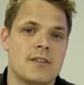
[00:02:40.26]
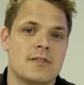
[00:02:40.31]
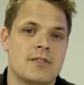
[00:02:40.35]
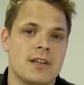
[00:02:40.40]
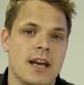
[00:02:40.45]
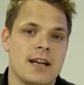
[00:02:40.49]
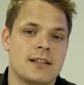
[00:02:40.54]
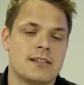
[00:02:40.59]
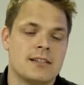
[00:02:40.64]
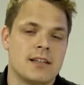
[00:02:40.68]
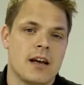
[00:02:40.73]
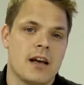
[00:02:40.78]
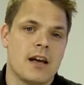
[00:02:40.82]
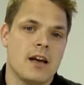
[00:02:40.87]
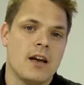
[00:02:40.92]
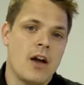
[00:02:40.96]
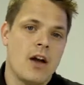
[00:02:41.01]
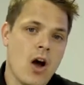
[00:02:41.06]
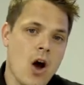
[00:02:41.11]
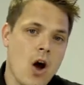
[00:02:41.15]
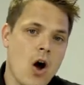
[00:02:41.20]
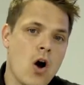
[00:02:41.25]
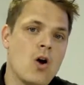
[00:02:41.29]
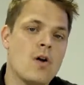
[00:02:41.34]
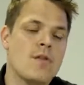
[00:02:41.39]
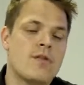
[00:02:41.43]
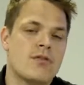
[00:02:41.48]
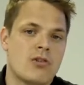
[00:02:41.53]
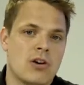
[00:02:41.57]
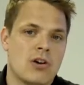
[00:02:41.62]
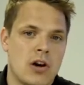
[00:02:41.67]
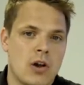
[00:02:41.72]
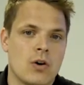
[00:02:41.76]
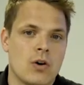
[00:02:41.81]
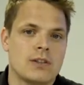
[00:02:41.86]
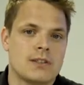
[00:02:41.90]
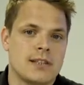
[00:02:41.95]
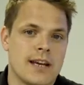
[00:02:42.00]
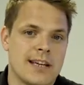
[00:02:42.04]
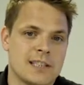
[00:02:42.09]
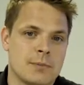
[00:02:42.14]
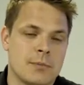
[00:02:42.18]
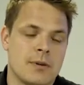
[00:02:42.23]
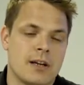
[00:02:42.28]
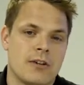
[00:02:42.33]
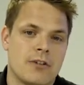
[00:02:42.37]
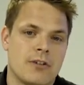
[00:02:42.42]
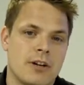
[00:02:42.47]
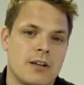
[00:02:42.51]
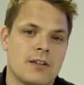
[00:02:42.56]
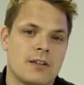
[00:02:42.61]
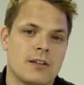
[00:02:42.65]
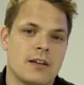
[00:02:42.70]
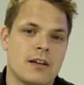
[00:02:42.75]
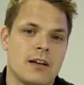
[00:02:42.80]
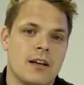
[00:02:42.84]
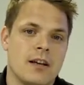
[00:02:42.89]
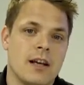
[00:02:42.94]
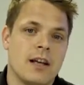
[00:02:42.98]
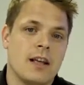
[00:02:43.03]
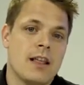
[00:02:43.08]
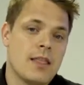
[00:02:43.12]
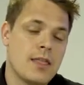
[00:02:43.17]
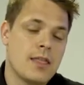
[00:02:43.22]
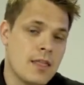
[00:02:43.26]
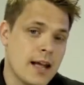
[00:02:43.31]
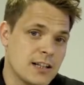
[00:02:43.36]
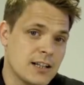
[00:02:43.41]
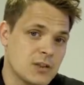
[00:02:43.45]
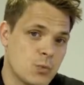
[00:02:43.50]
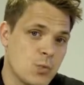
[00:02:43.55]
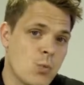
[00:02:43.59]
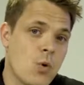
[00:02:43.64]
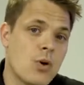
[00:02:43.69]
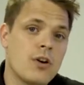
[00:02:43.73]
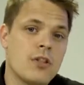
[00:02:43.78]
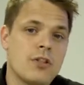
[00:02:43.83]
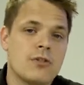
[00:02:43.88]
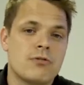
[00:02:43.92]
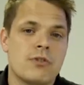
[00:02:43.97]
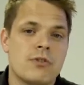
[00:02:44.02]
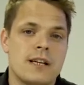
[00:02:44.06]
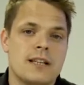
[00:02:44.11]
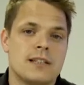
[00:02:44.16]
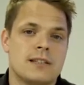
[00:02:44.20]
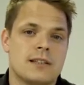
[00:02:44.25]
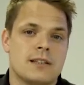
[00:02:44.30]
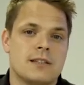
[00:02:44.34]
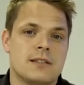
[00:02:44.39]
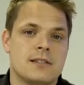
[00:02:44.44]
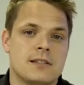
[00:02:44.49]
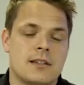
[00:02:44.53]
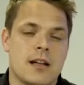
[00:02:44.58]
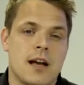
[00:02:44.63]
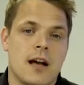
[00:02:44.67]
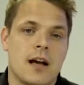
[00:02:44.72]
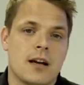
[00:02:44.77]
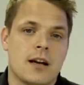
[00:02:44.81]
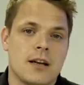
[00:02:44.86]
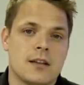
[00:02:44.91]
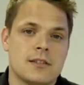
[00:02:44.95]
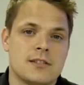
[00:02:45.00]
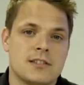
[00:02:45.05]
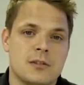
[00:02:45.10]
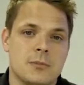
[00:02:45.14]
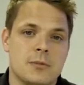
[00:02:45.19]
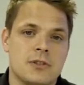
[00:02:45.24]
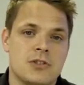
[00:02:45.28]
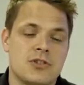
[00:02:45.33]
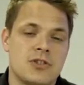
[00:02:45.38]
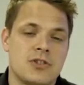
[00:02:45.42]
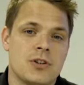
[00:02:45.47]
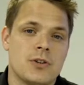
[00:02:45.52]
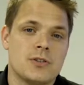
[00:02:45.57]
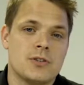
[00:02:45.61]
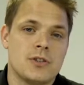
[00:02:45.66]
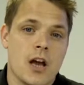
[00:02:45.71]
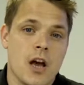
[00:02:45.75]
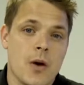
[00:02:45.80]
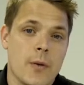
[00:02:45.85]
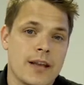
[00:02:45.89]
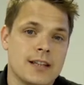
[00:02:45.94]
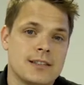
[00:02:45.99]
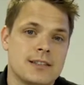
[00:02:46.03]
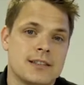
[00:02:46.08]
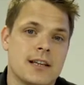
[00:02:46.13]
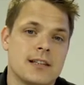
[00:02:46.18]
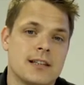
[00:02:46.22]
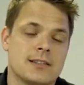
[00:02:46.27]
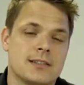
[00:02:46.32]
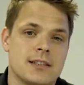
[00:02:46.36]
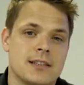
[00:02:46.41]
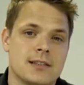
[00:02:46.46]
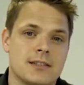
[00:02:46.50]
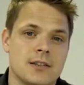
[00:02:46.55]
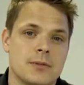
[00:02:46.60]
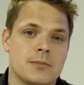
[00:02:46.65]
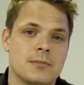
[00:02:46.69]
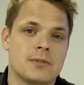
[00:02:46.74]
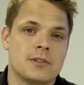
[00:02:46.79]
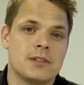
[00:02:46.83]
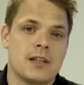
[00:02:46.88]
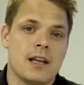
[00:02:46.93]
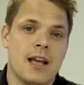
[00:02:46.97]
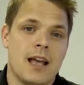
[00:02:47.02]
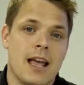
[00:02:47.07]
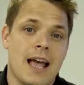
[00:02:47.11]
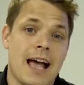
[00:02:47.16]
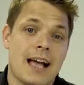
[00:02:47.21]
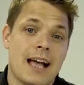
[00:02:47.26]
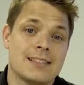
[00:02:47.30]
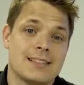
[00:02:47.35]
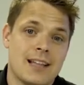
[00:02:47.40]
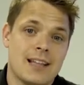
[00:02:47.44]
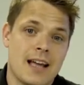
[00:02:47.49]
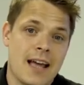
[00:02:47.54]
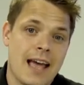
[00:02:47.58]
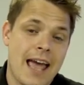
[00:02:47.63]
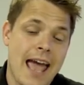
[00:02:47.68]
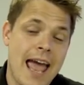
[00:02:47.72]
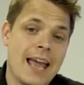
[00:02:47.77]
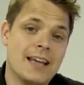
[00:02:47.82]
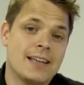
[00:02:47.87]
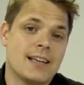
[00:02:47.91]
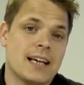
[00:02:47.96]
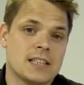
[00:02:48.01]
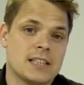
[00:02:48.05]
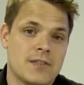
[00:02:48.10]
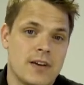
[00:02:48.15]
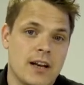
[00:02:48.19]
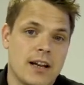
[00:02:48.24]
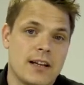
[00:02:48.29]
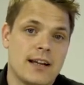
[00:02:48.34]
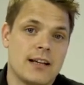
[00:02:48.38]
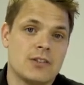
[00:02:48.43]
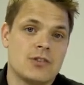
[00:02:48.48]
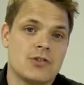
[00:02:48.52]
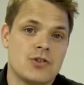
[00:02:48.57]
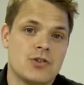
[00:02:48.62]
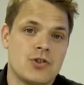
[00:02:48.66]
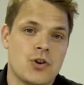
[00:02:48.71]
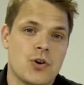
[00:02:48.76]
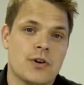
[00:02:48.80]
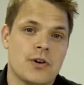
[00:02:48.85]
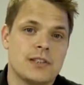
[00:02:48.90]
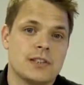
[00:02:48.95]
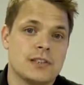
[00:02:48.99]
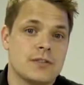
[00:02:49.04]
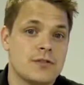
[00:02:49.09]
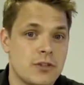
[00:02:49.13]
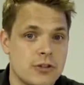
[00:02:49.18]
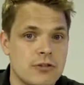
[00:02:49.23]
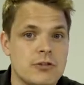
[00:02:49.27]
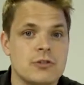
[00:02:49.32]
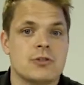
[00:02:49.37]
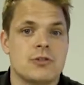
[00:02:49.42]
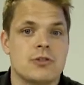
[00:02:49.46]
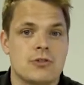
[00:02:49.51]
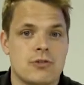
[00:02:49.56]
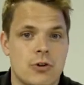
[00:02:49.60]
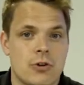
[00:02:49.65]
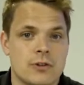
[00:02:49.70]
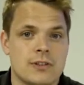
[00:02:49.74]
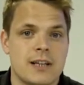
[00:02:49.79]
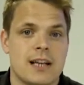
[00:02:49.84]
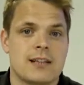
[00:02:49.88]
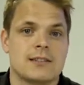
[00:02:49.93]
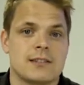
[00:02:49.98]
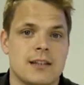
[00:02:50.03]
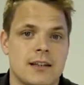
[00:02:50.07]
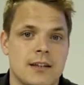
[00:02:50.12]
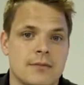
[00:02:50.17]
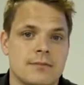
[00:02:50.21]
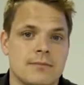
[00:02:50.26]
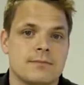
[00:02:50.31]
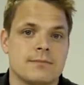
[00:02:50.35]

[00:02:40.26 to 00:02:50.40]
of data over a long test period. That's one of the reasons that our customers choose OXDS systems as their ADAS validation choice for cruise control testing.